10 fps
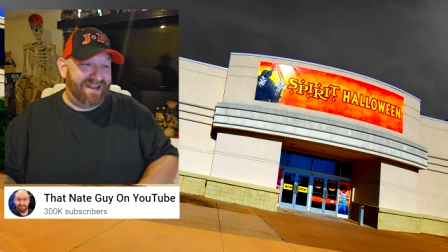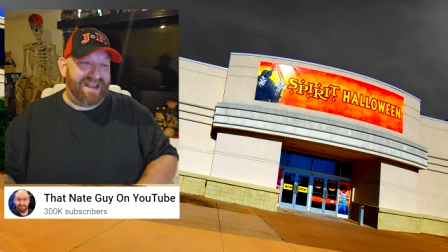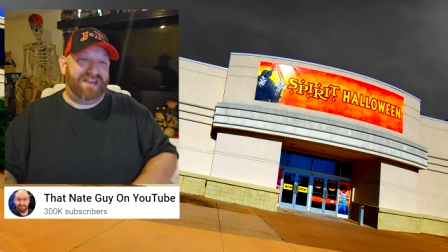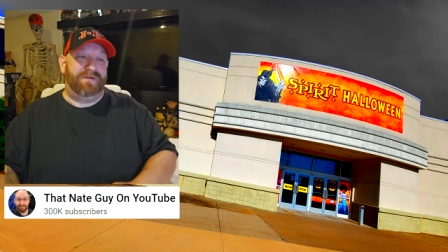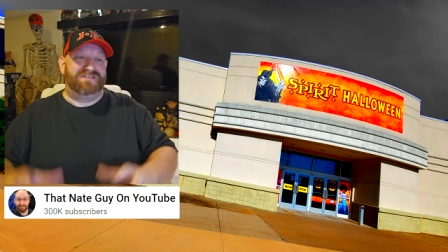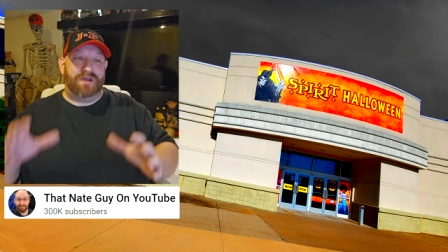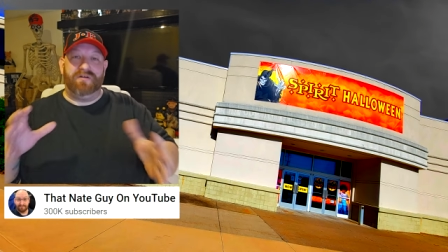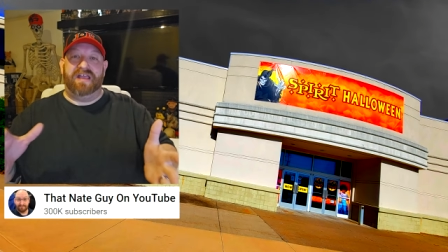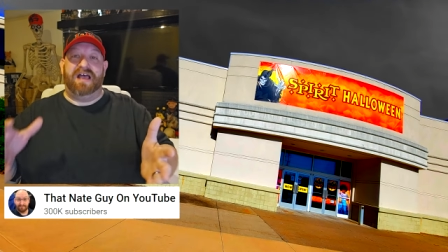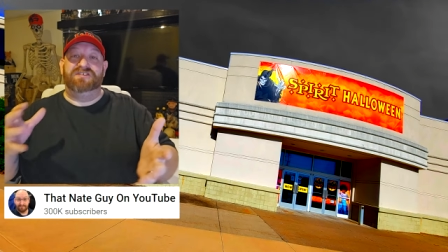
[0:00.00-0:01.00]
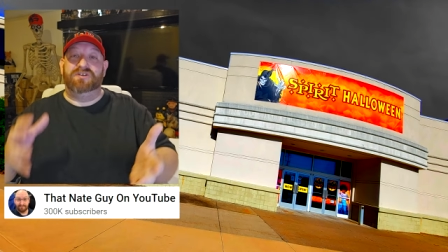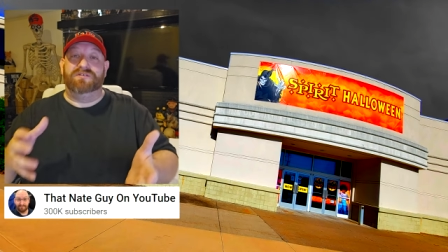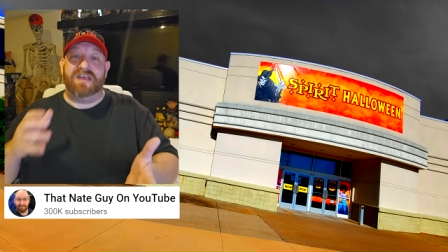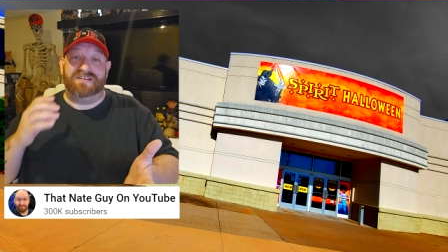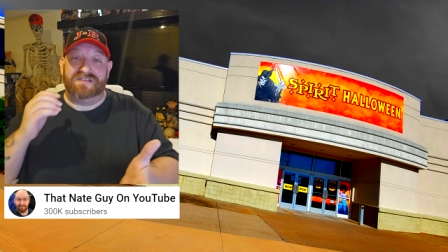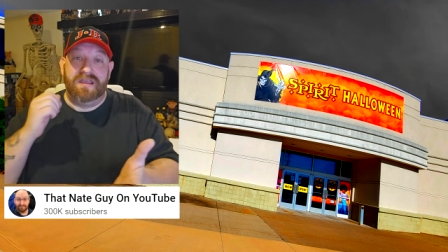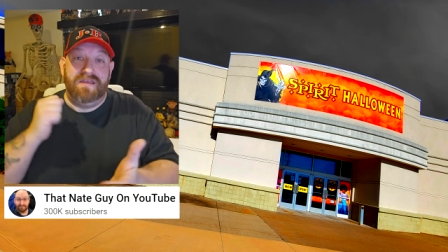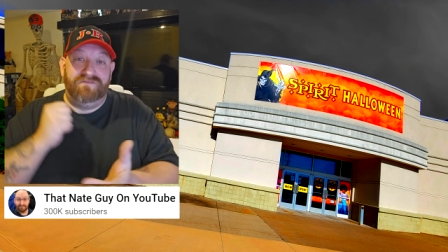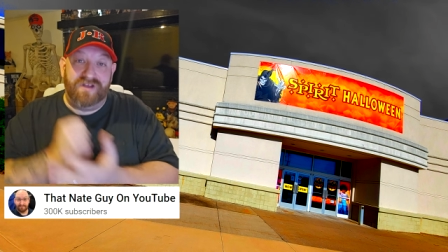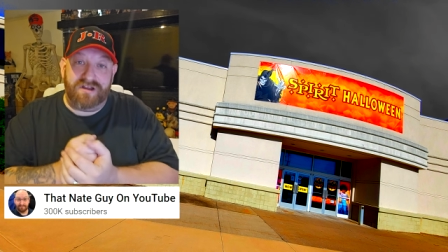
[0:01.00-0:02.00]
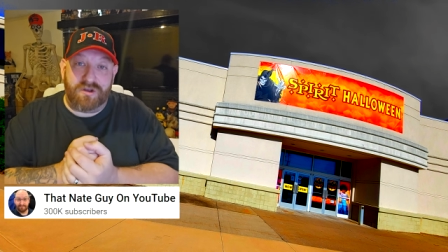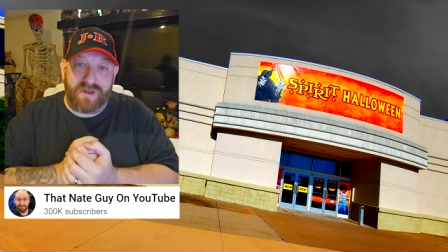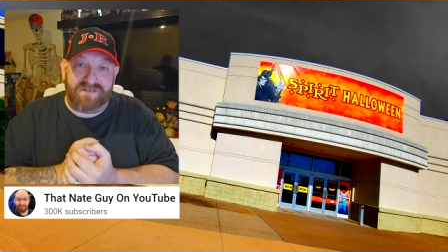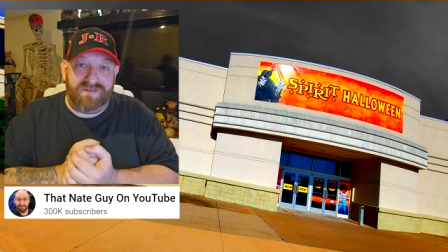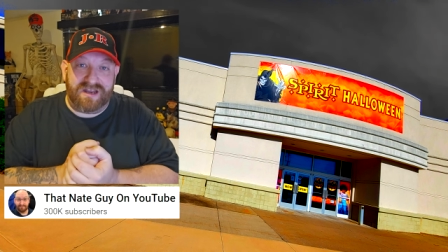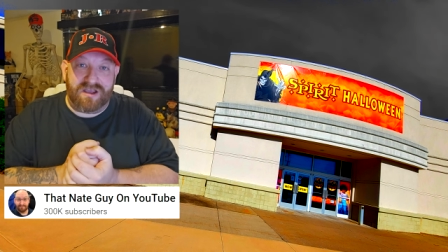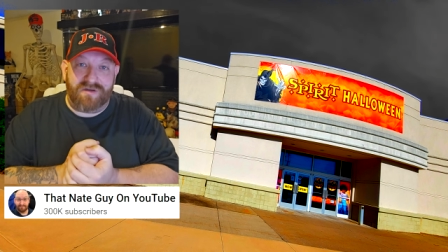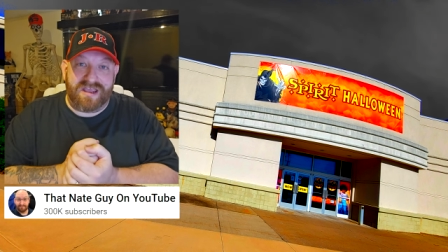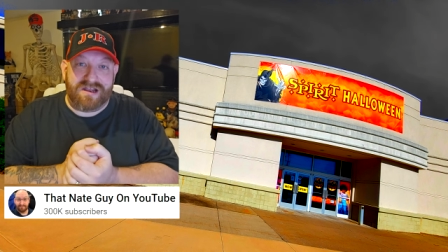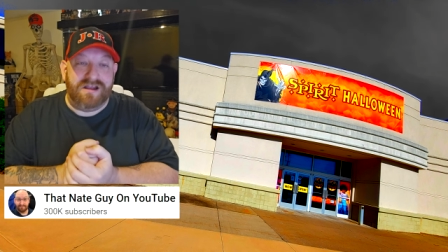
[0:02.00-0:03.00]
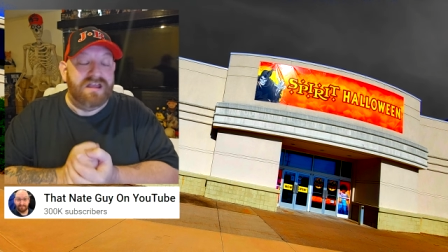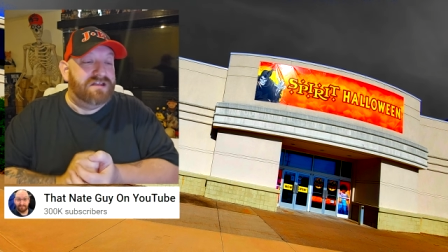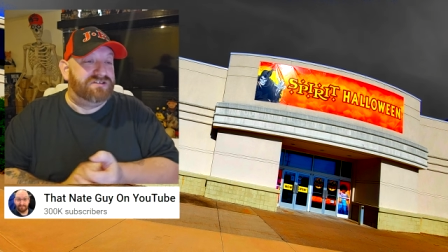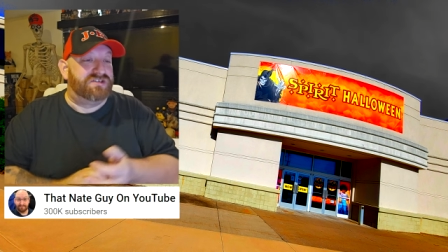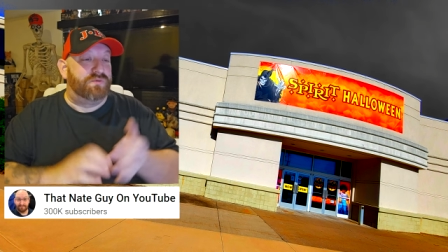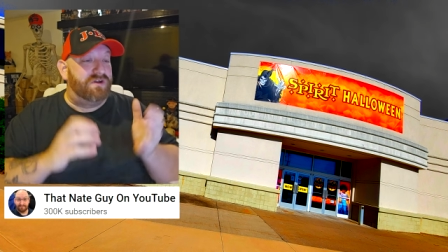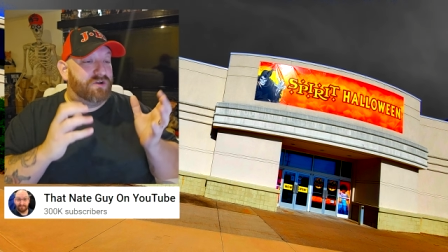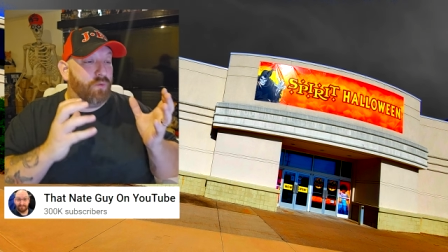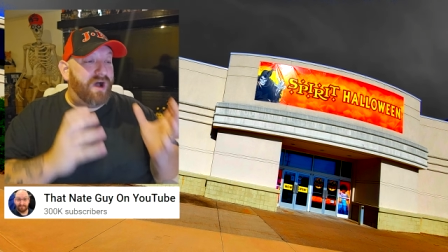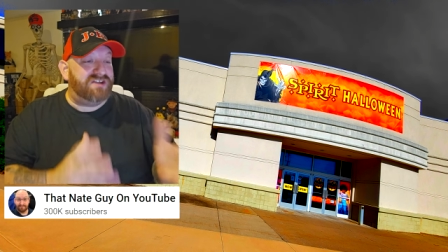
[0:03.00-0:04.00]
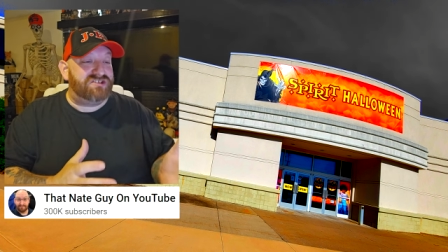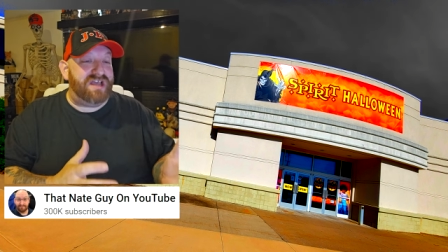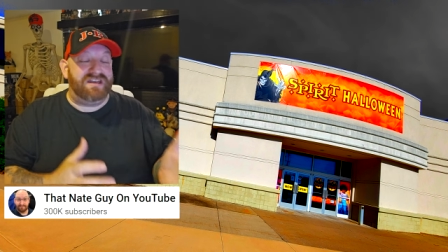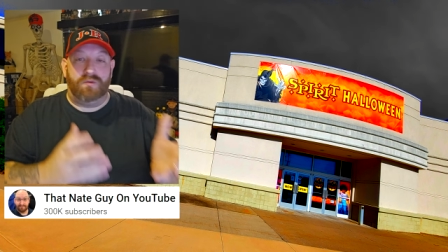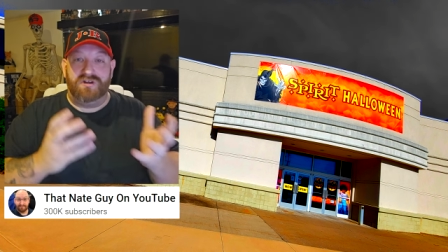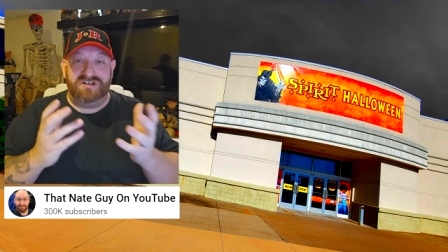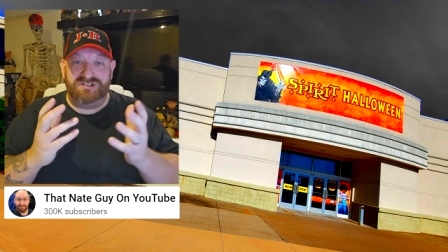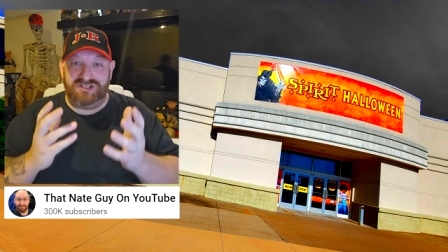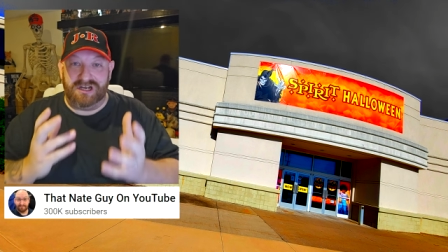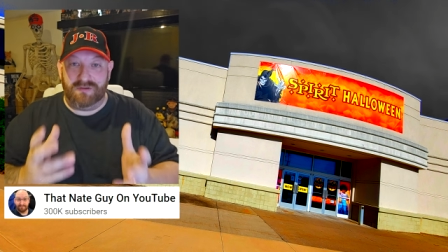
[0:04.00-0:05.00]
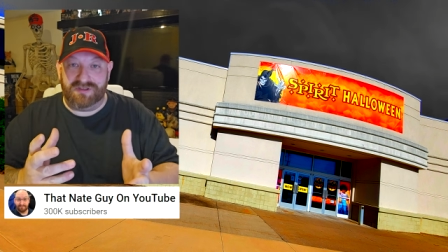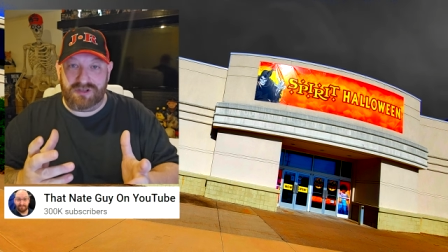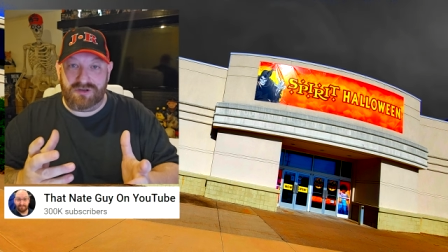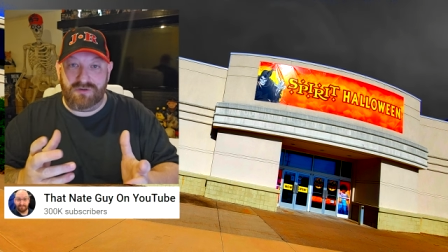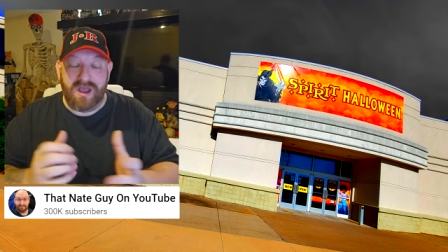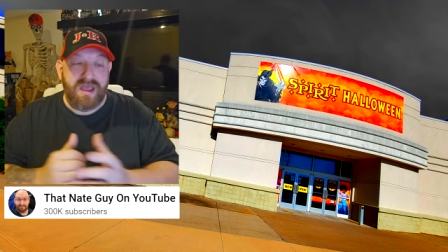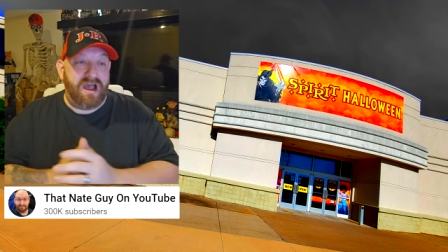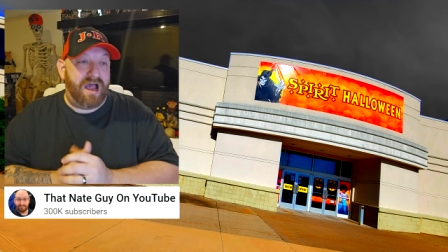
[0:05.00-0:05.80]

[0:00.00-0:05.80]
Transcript: But anyways, okay guys, so yes, very quick video here. Just wanted to watch that and I wanted to share it with you.